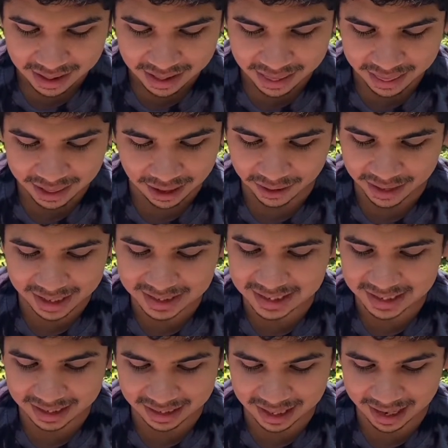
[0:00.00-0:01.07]
There
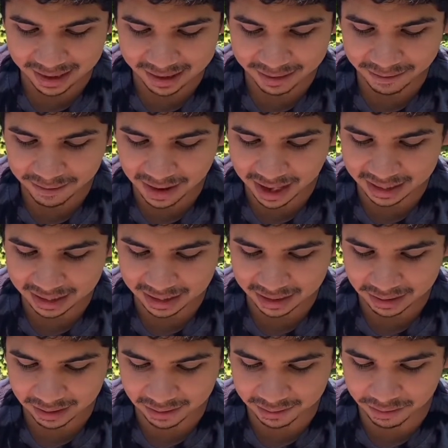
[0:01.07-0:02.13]
isn't any finding
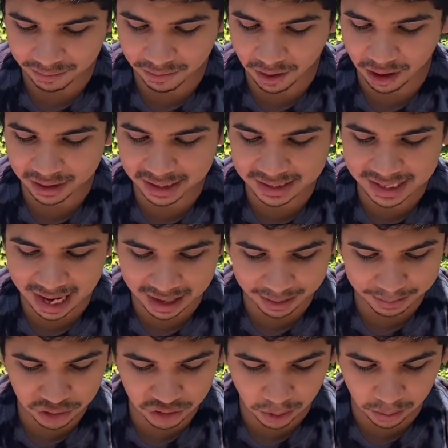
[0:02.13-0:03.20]
of the farthest atom
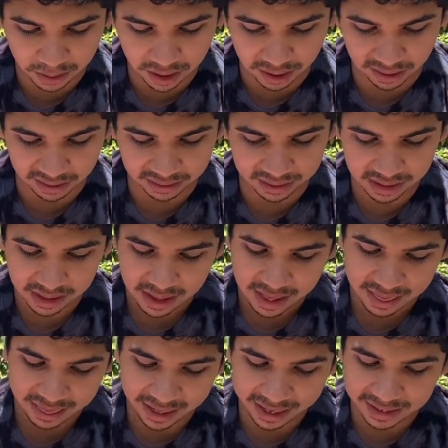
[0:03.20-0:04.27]
so-called.
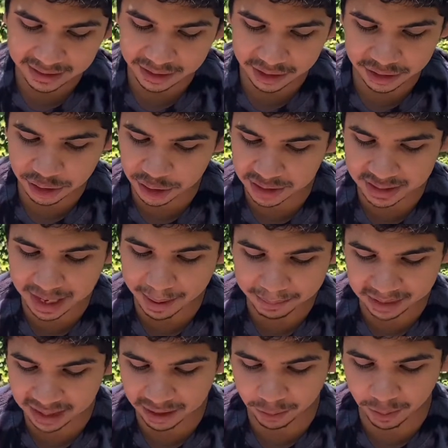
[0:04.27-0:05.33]
Things are just
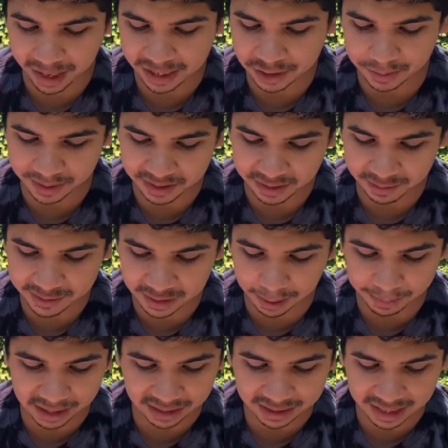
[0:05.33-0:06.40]
empty arrangements of
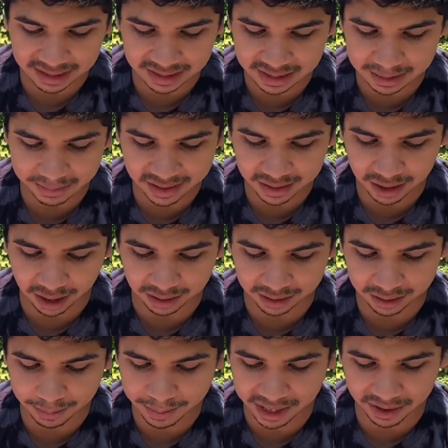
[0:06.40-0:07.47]
something that seems solid
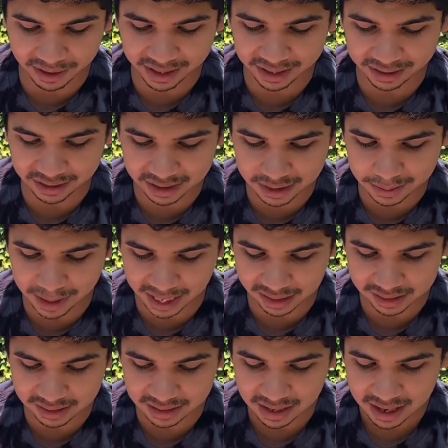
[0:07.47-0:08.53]
appearing in the
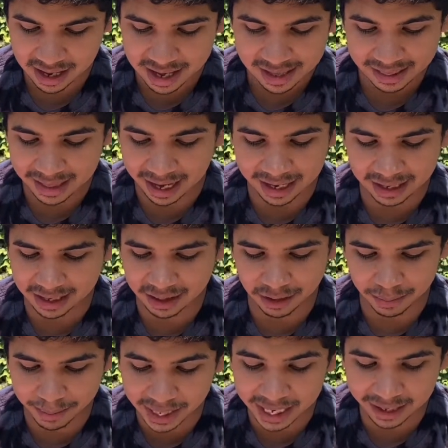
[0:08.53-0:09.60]
space. They ain't either
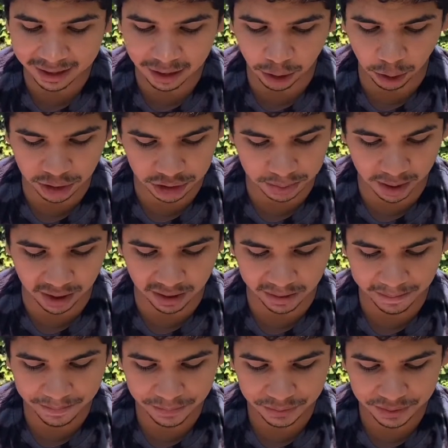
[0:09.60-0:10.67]
big or small,
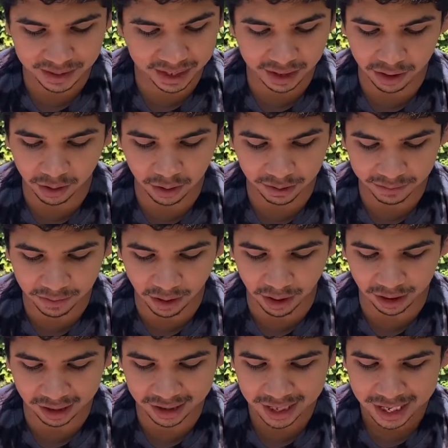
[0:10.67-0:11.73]
near or
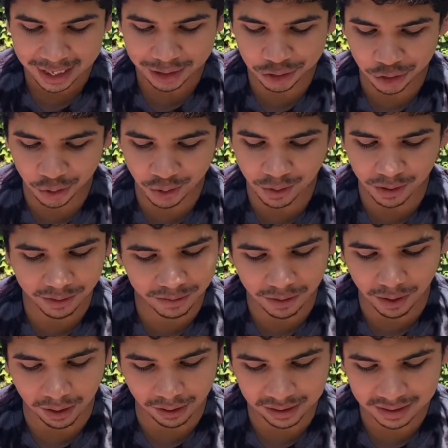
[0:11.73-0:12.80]
far, true or
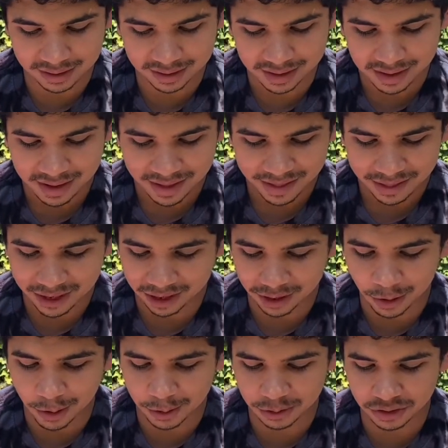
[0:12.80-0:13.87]
false. They're
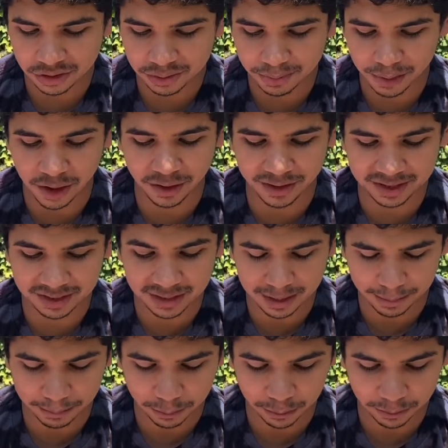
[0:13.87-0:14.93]
ghosts, pure and simple.